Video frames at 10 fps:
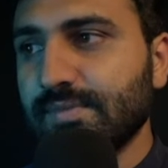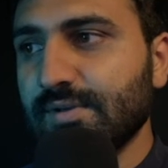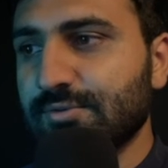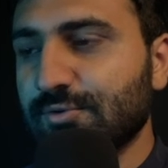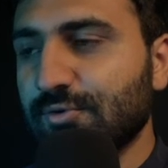
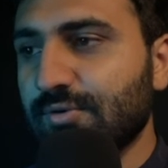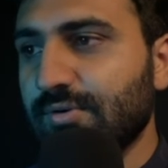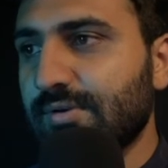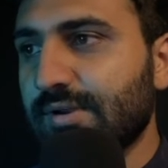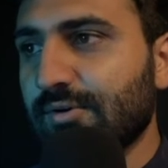So
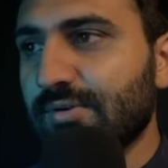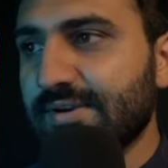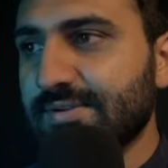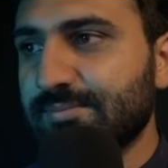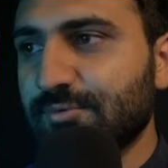now
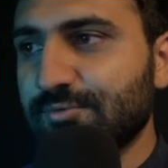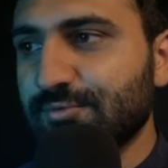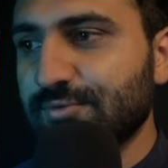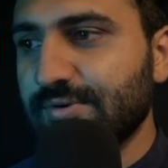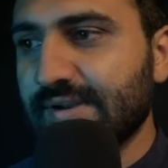let's move
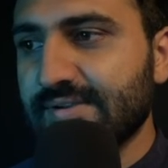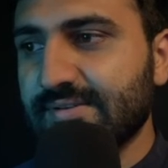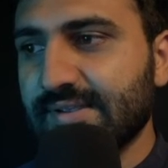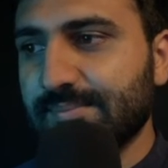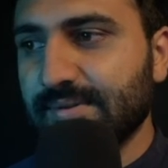to next
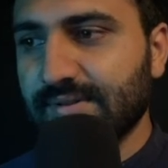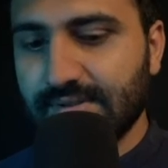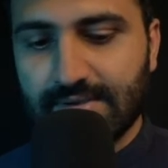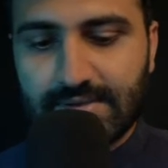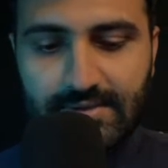example,
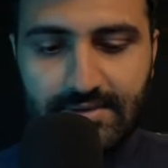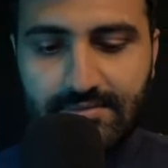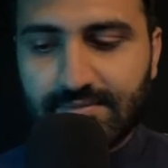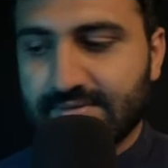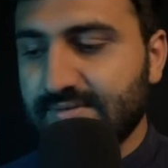
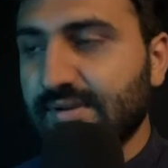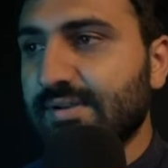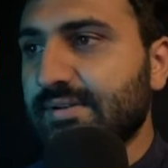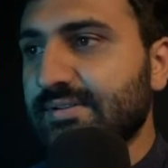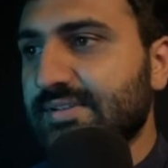which is a
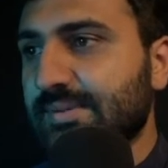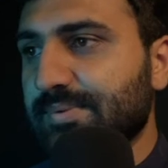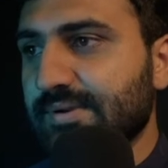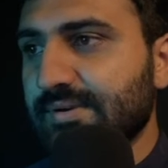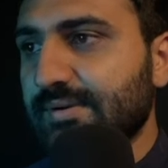little
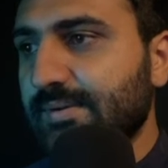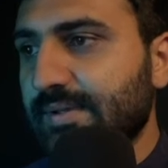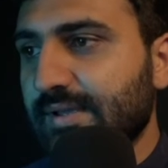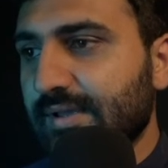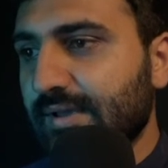simpler,
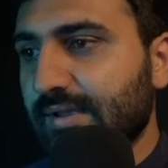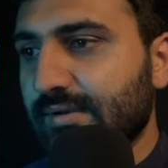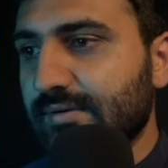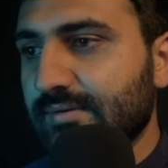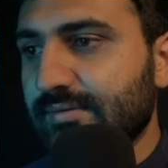
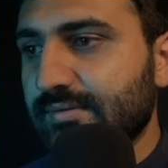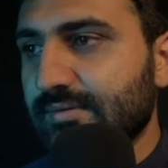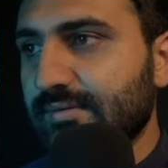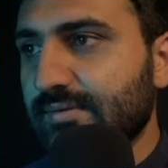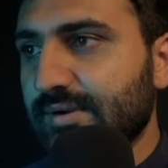and
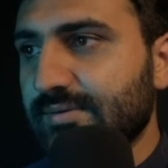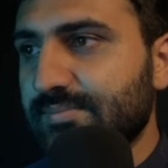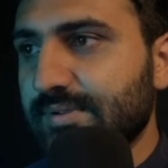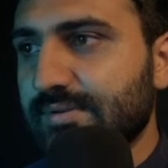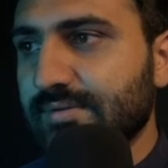let
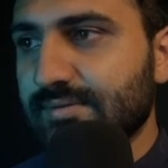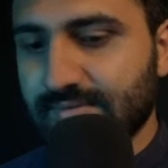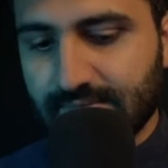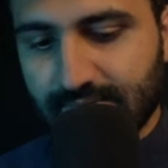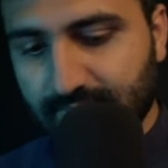me
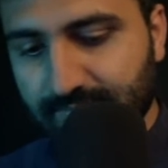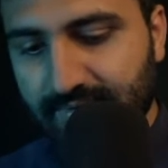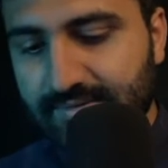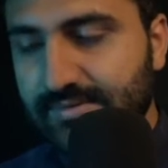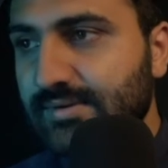just
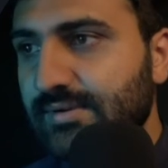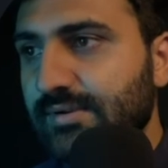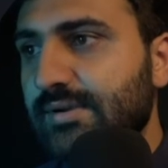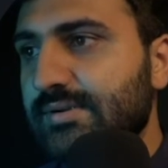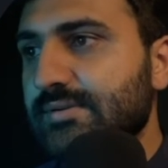comment
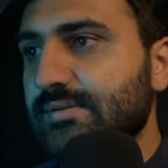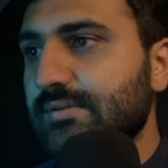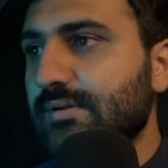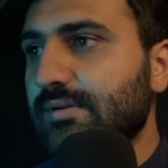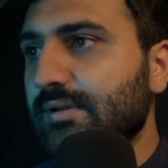it
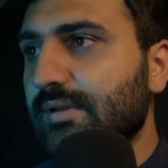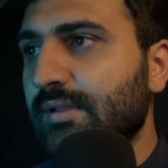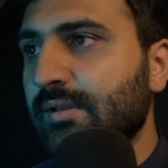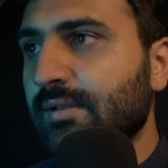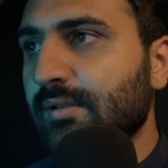
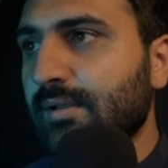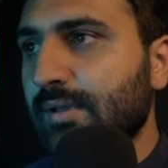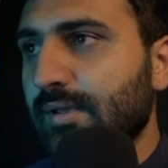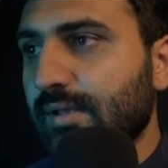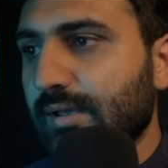in
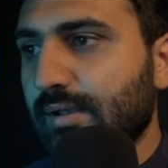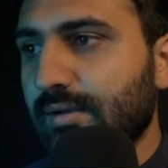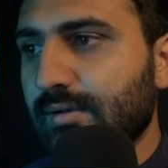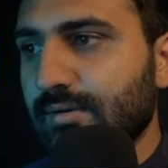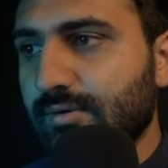
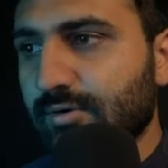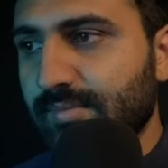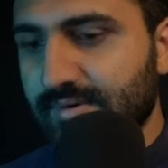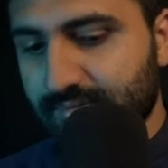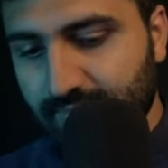and
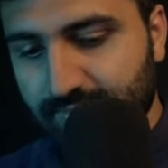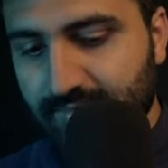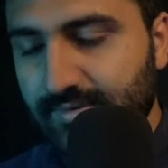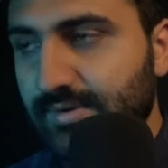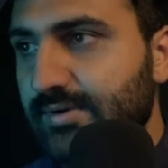comment
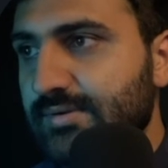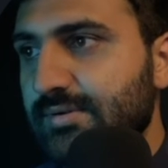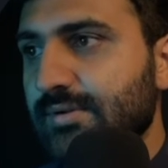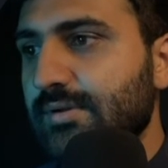out it.